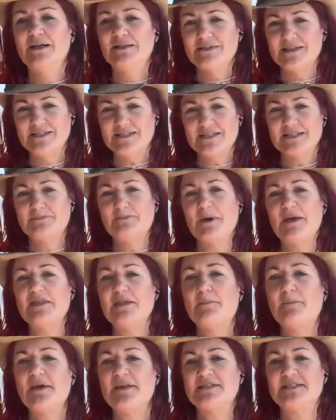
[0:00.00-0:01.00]
this has been the
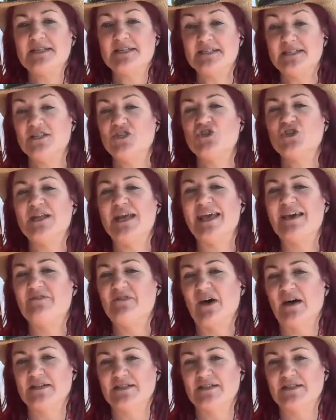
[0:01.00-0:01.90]
best decision ever.